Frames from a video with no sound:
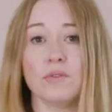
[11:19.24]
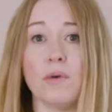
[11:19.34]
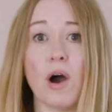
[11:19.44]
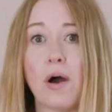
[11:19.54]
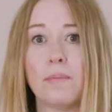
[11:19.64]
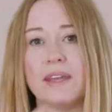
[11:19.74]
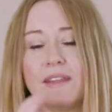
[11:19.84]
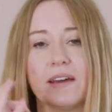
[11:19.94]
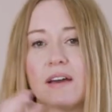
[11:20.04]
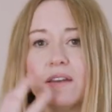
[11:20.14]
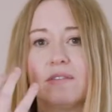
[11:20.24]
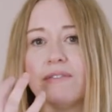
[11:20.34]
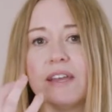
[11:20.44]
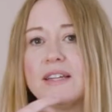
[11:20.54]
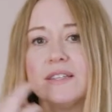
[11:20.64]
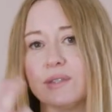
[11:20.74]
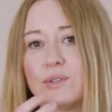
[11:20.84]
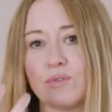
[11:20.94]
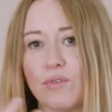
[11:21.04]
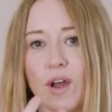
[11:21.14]
umami, that kind of
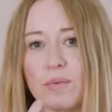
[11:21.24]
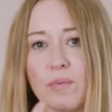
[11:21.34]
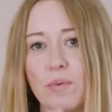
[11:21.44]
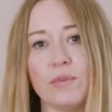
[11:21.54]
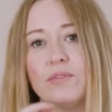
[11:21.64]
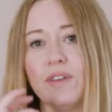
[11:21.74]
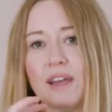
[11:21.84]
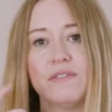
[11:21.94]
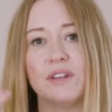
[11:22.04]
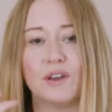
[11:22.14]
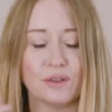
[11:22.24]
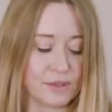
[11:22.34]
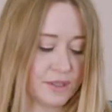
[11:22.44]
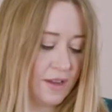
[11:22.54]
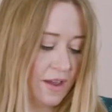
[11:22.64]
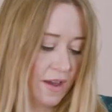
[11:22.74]
indescribable flavor note